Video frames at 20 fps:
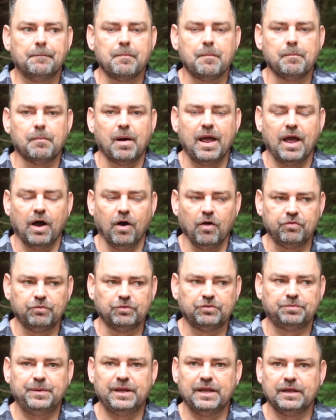
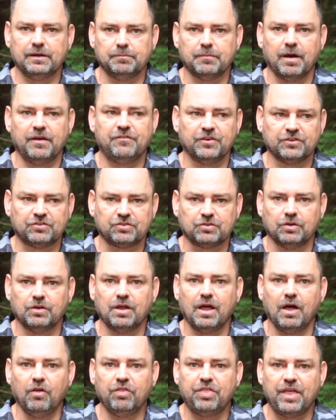My physical
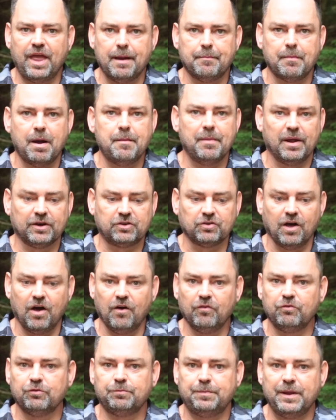health and my mental
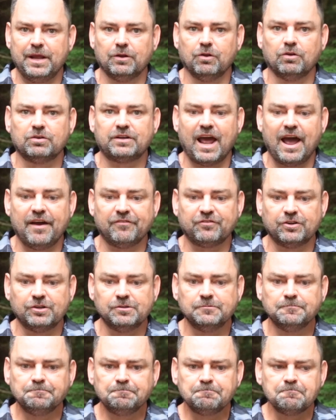health was being looked
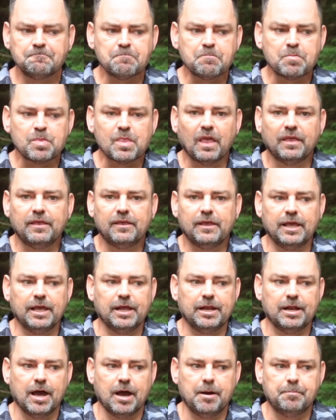after
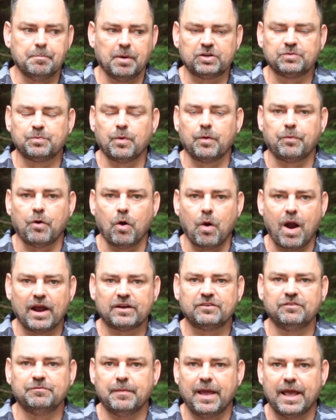in a much more
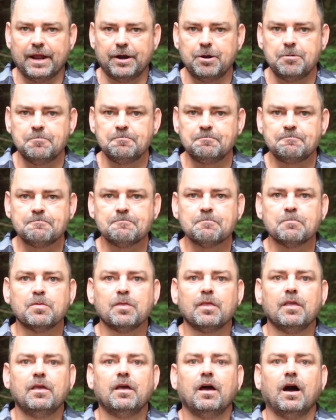proactive manner.
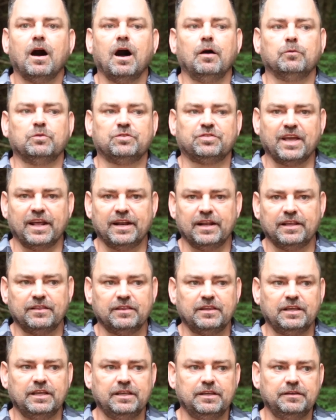
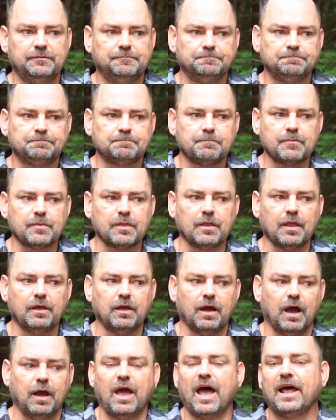
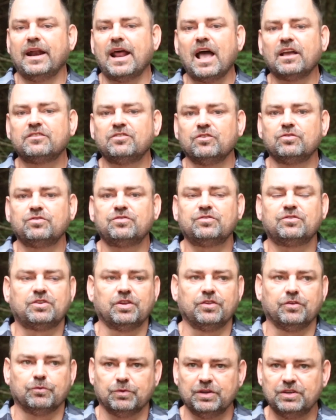I had access
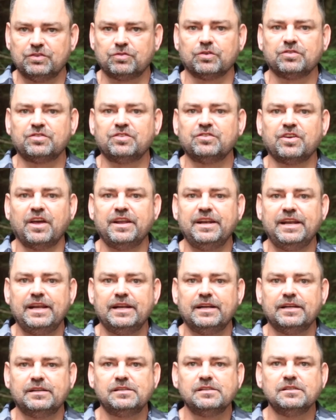to the resources I
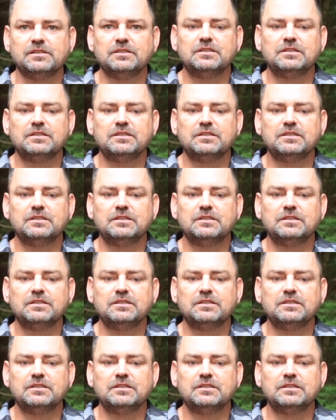needed.